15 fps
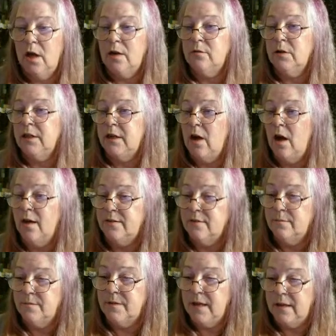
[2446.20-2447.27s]
a lot of
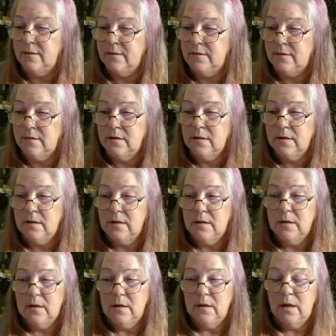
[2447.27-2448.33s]
movement happening in you and a
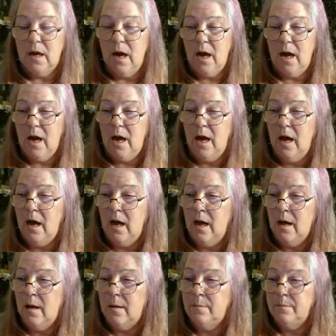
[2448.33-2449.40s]
lot of really
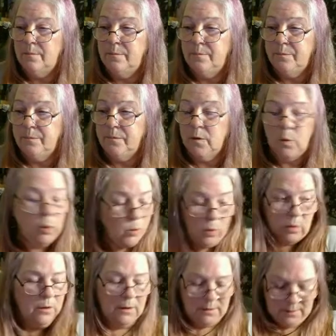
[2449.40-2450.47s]
awesome things.
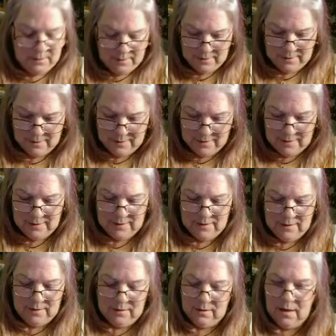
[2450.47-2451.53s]

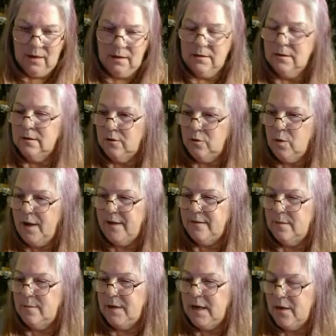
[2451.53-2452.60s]
Um,
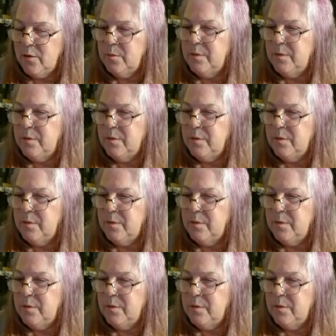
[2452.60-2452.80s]
whew,